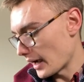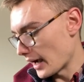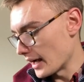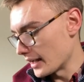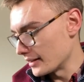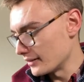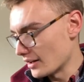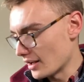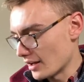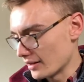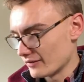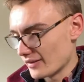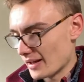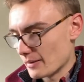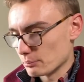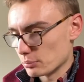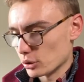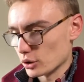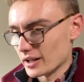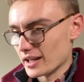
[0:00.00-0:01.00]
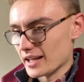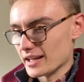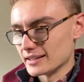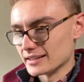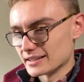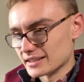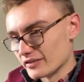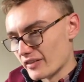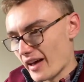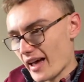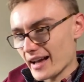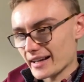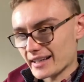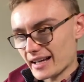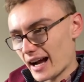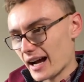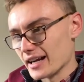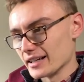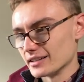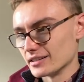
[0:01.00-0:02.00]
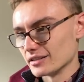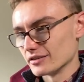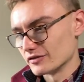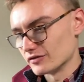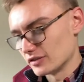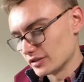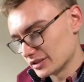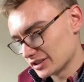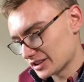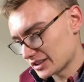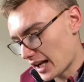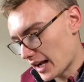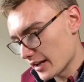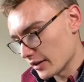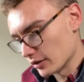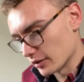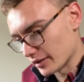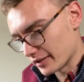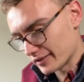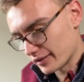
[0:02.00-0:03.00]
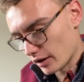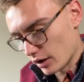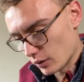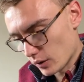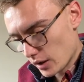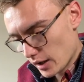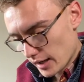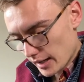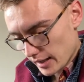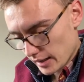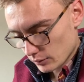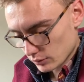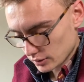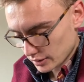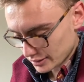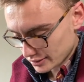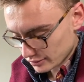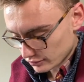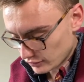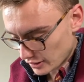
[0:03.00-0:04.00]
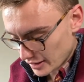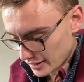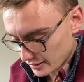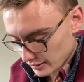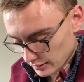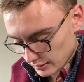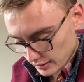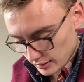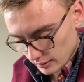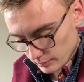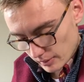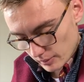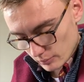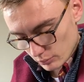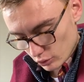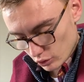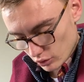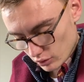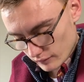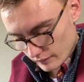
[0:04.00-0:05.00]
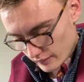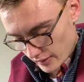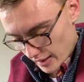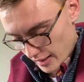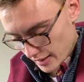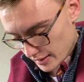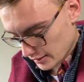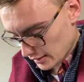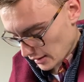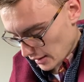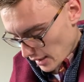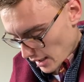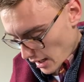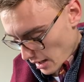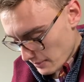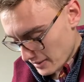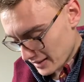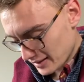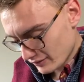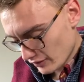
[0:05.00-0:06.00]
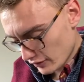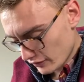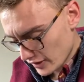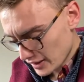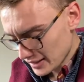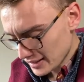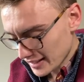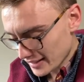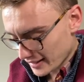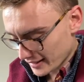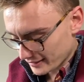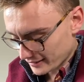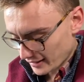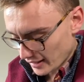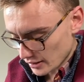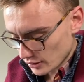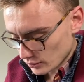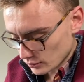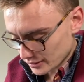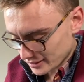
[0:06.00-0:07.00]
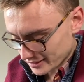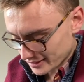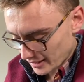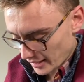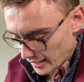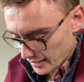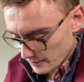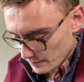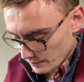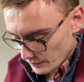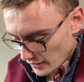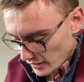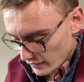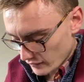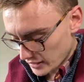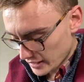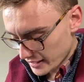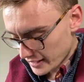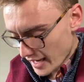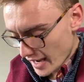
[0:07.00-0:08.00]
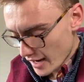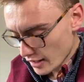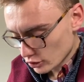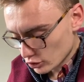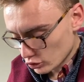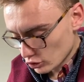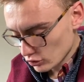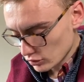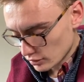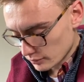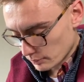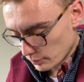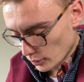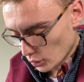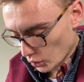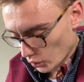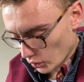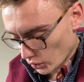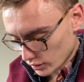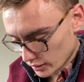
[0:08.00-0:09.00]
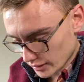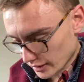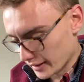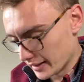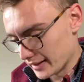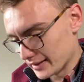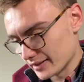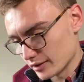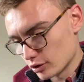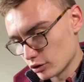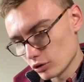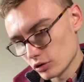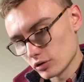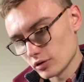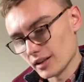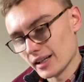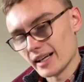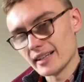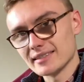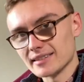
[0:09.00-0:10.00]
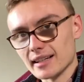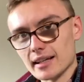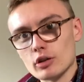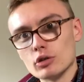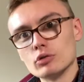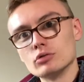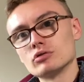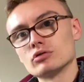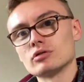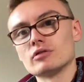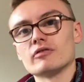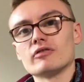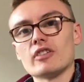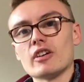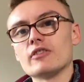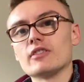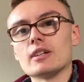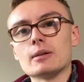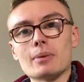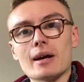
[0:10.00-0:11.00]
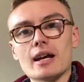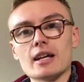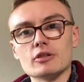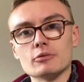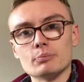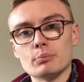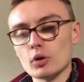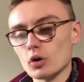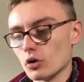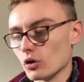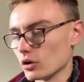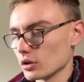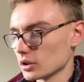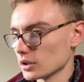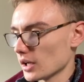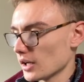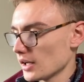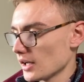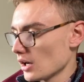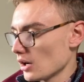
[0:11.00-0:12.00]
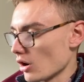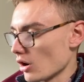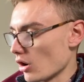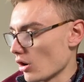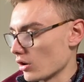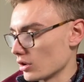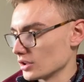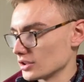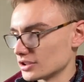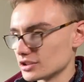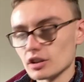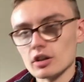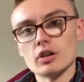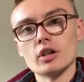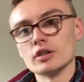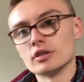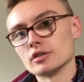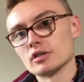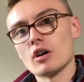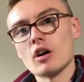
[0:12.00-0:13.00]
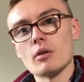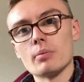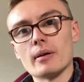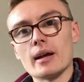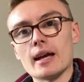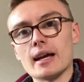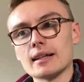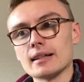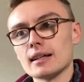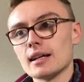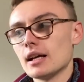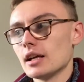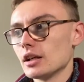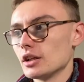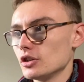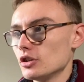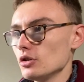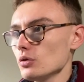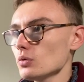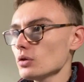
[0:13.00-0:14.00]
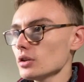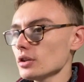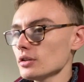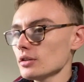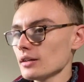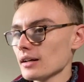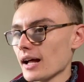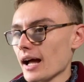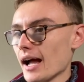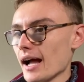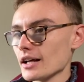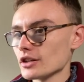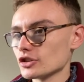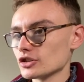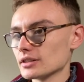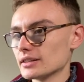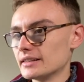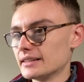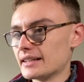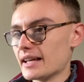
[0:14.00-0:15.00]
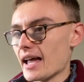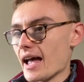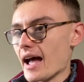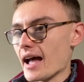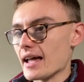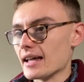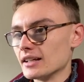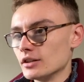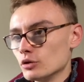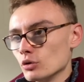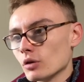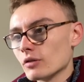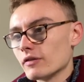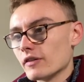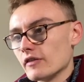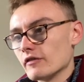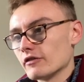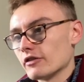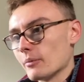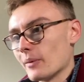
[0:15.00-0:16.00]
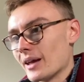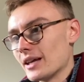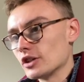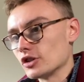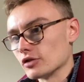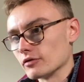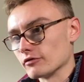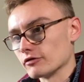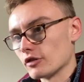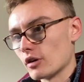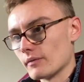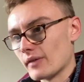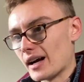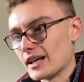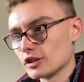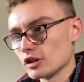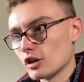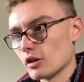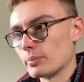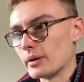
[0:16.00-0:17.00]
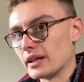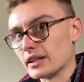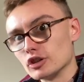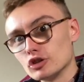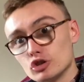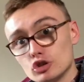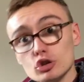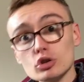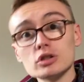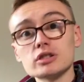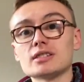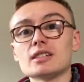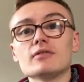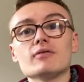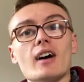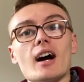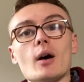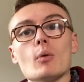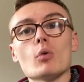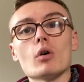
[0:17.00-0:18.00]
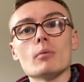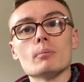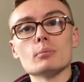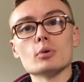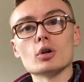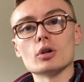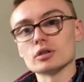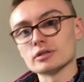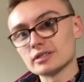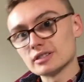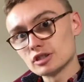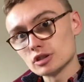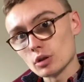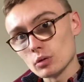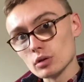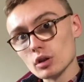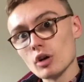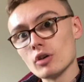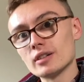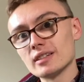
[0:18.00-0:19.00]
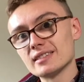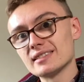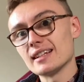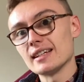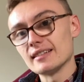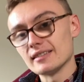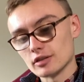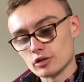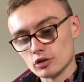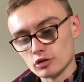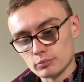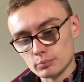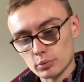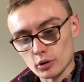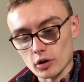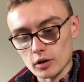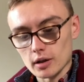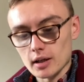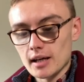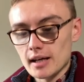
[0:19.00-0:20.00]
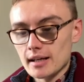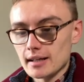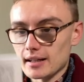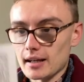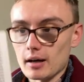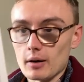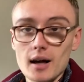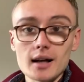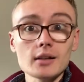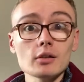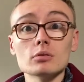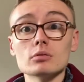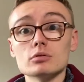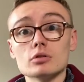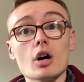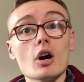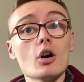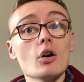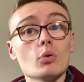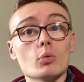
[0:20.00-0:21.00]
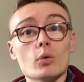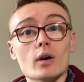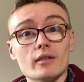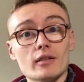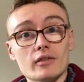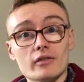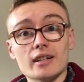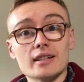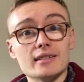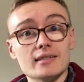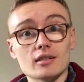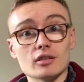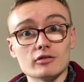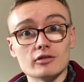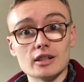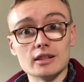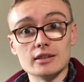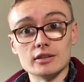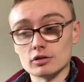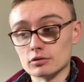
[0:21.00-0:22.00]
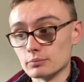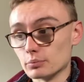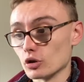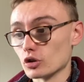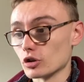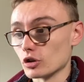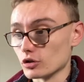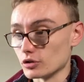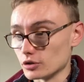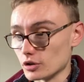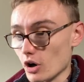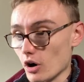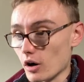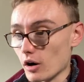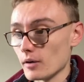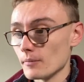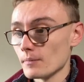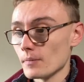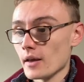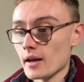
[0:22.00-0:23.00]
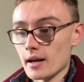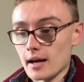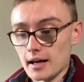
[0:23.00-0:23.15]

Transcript: And then put it into their kind of style. So I wanted to read a little bit more on that. And I mean, the thing is, I always say, if you get a good book, and it's a good, let's say, 150-page book on a certain topic, you can actually get enough information from that topic just in that one book, so long as it is a good book. Now, I don't know whether this is a really good book or not.